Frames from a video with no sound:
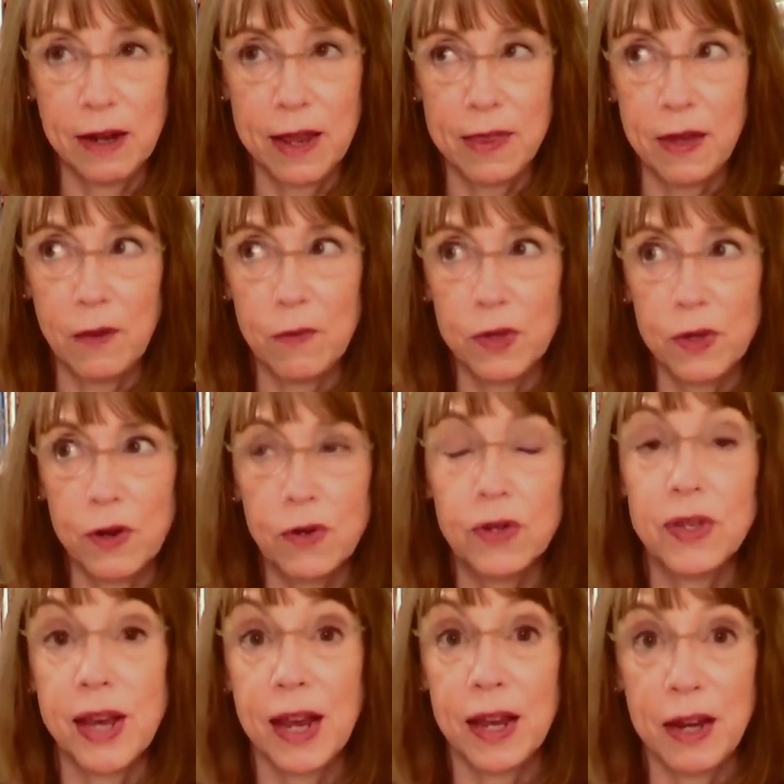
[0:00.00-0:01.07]
I think it was our
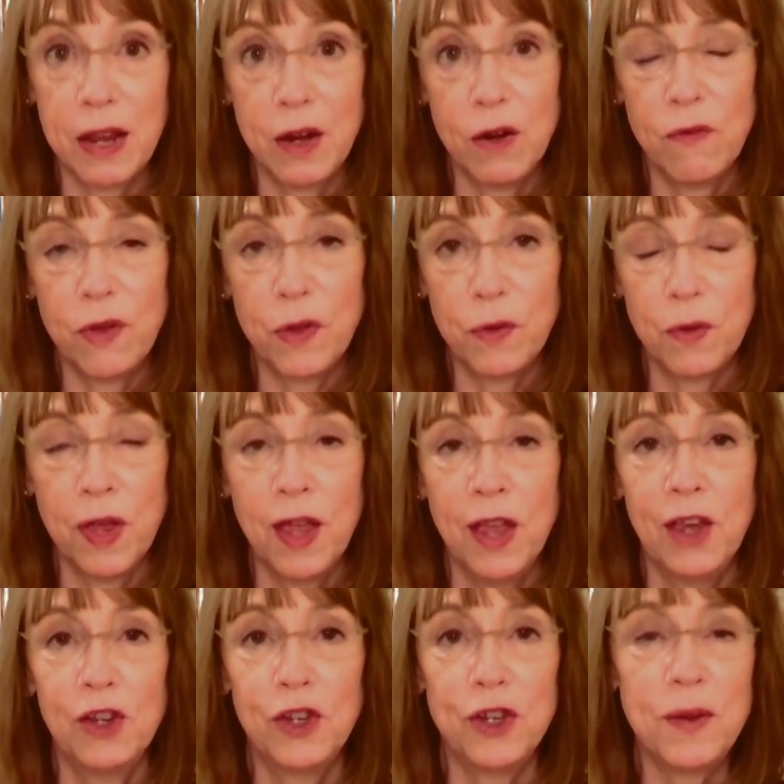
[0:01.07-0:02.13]
second interview.
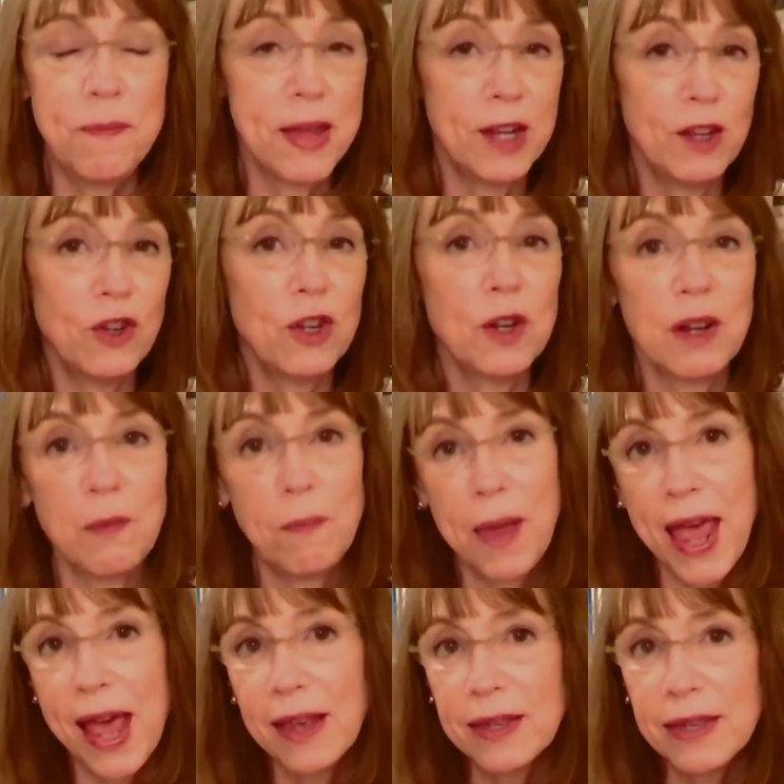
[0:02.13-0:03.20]
She mentioned in
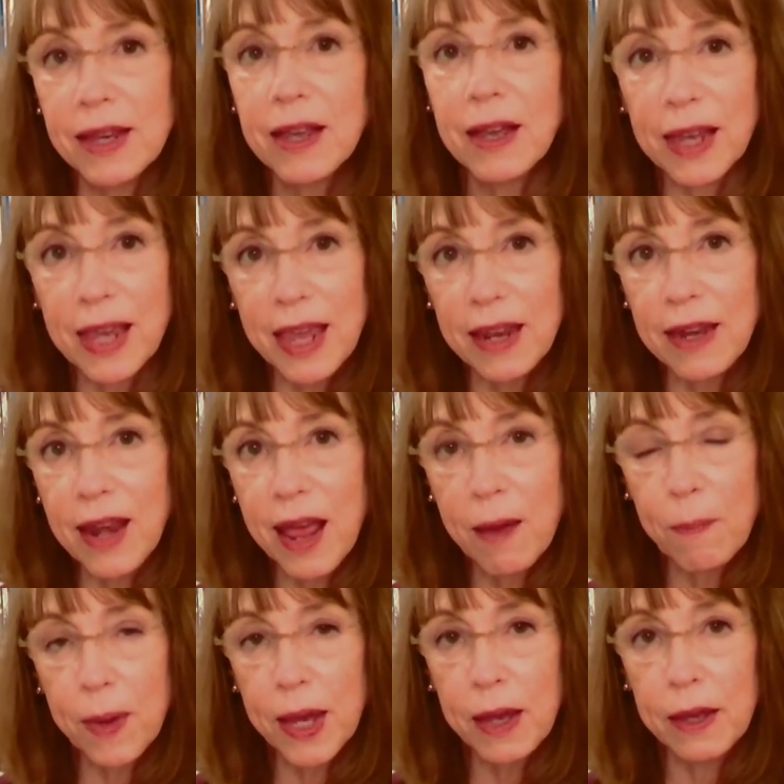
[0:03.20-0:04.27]
passing a
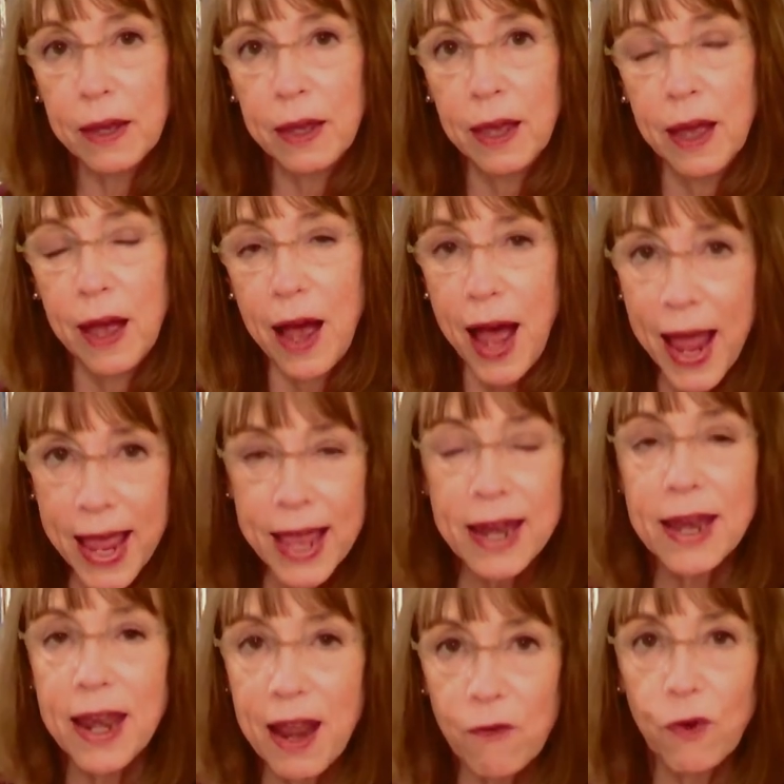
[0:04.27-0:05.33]
kidnapping. I had
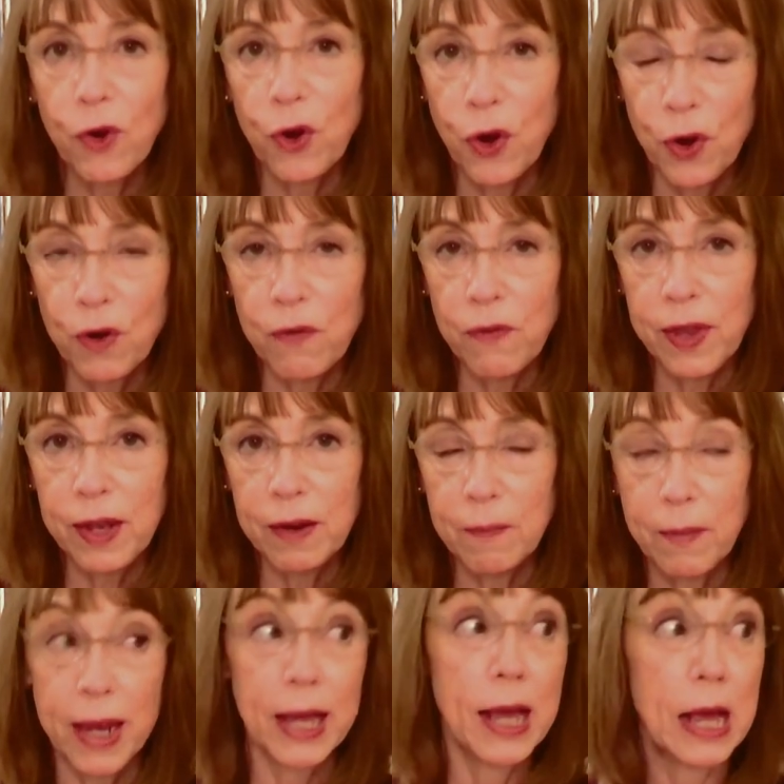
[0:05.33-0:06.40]
never heard of it.
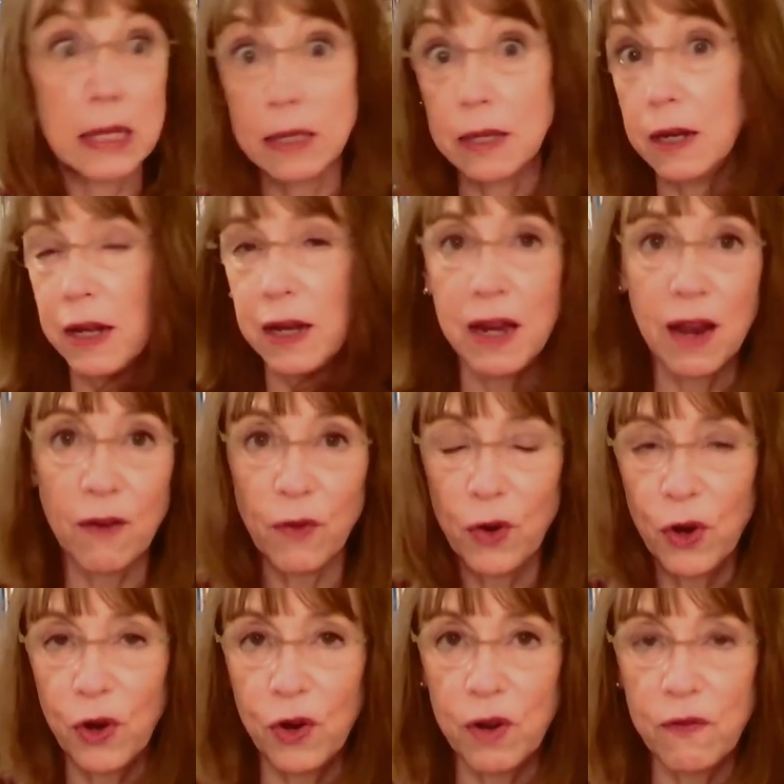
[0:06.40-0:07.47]
My cousin had never
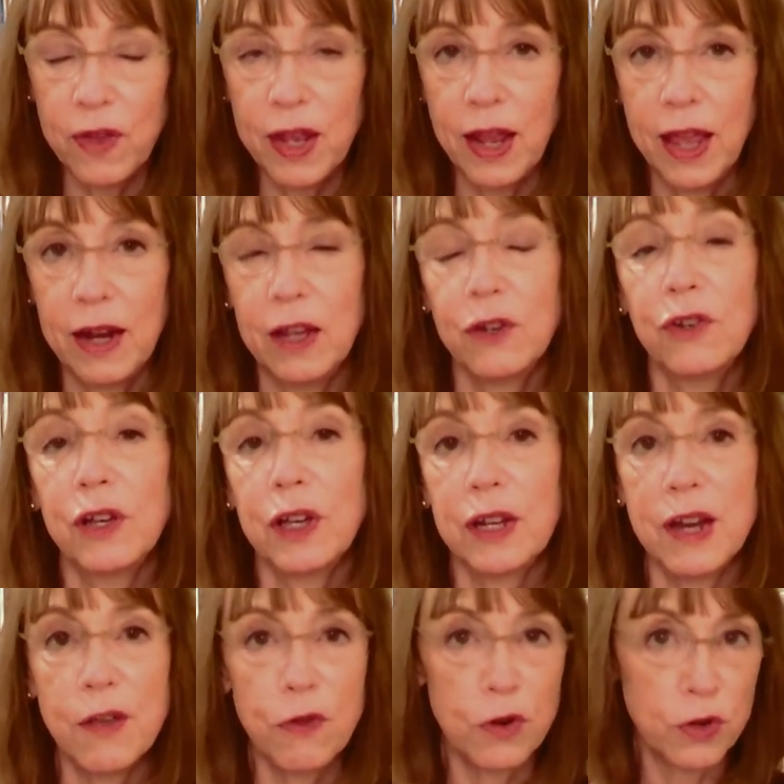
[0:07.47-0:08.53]
heard of it. And it took
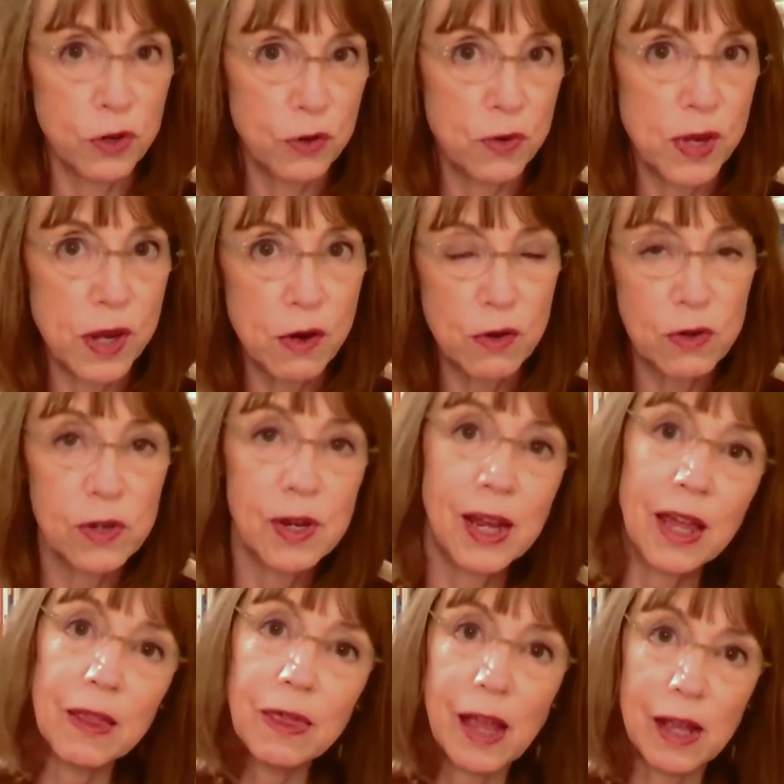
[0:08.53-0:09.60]
another two years to
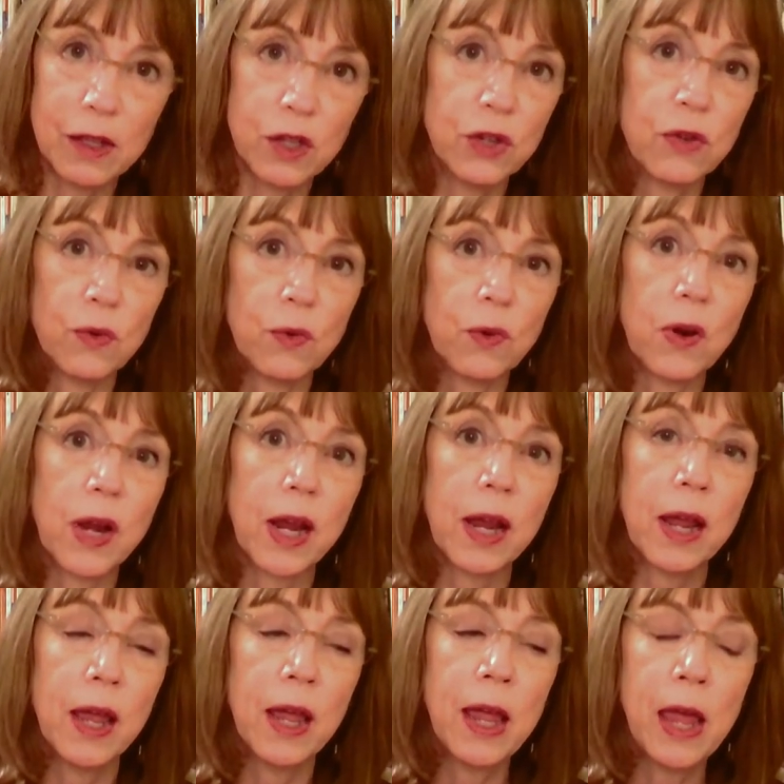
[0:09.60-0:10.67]
get that story.
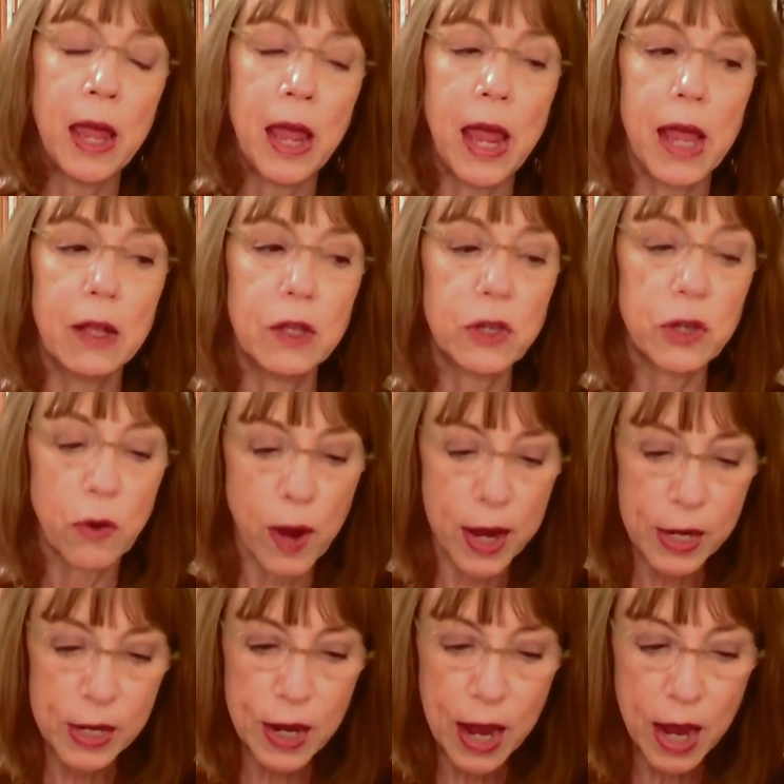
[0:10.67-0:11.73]
And so
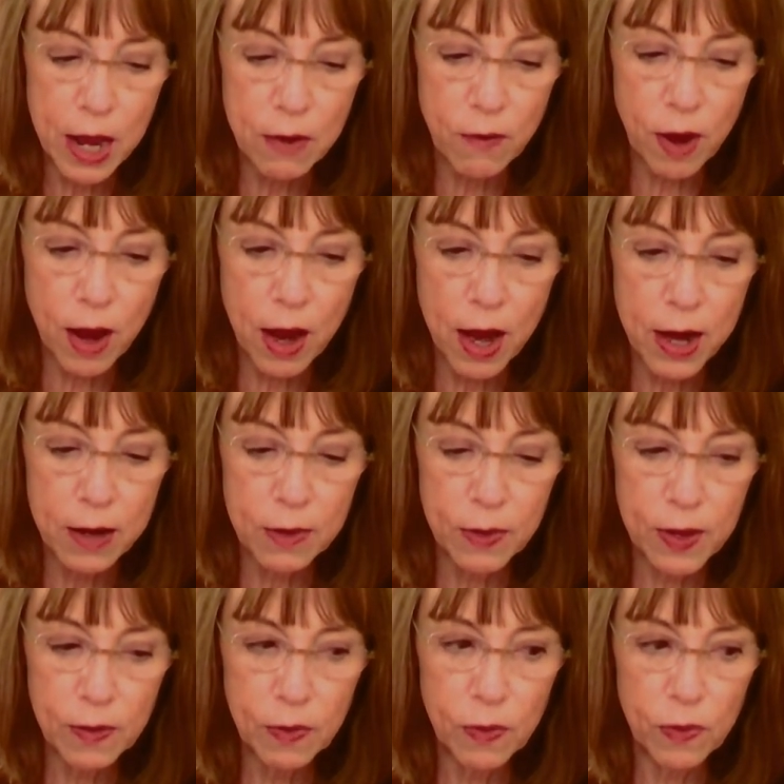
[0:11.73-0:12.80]
I, I, I
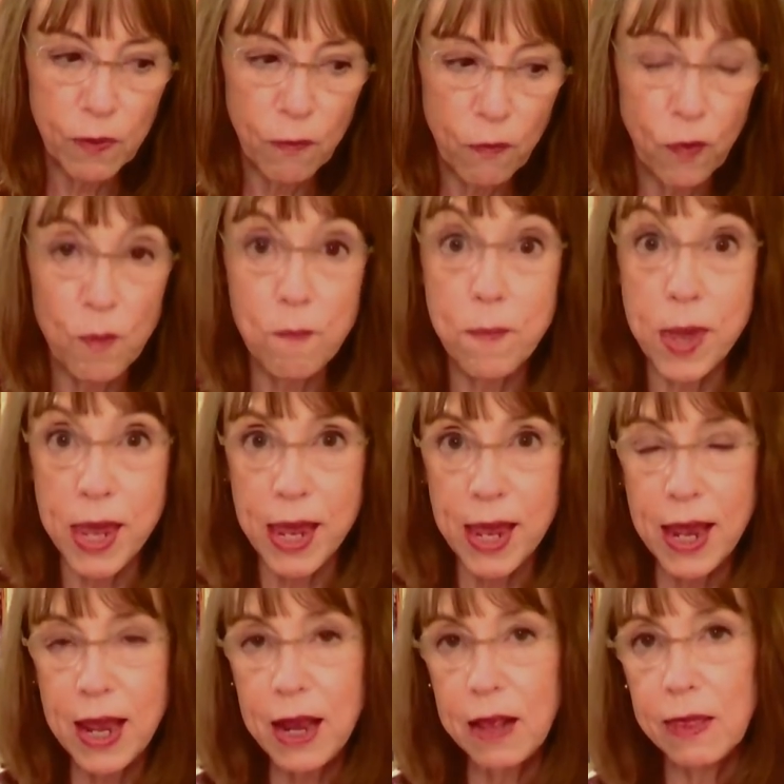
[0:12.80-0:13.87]
think for
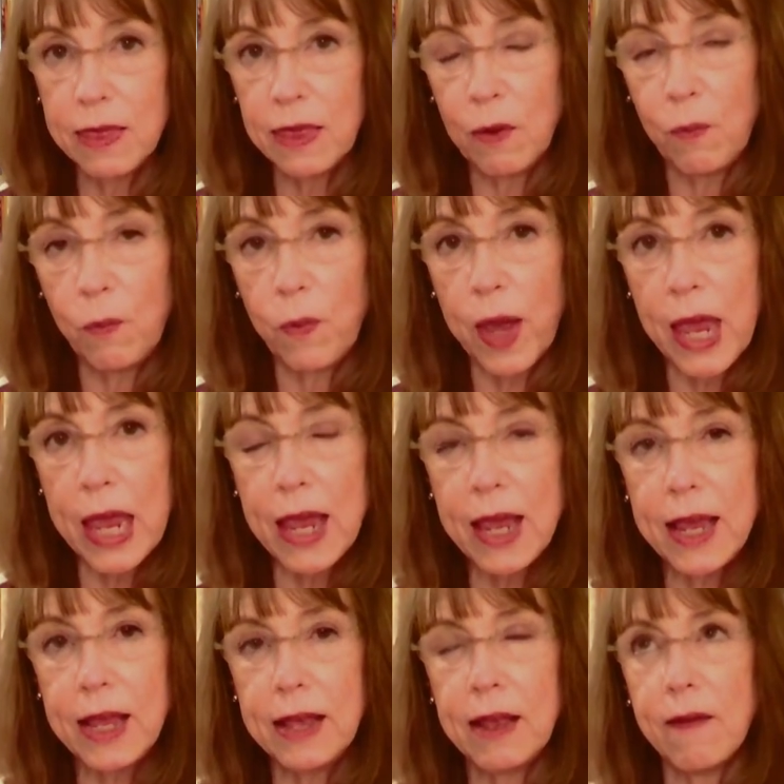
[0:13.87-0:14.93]
me, the
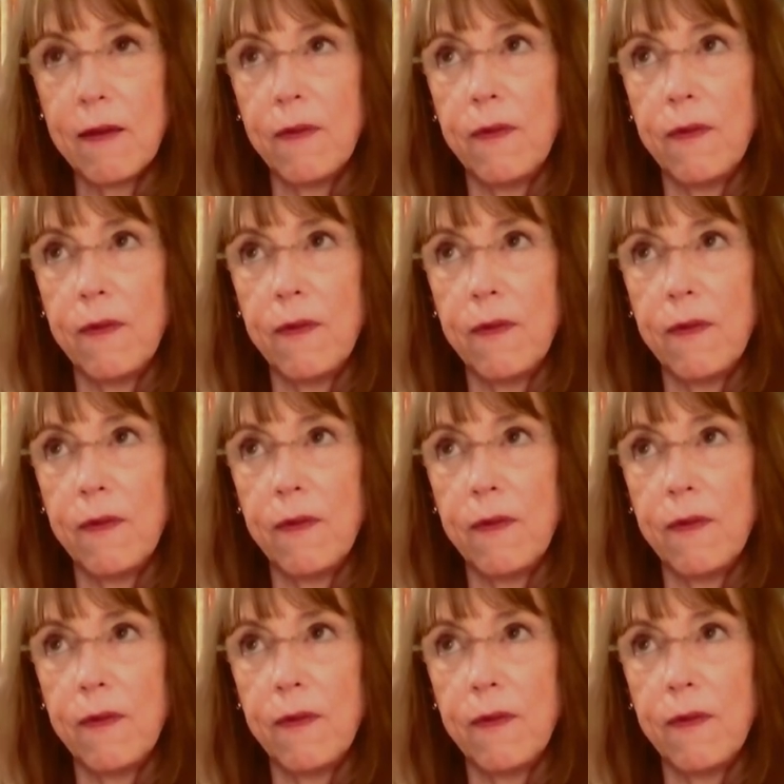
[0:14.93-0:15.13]
way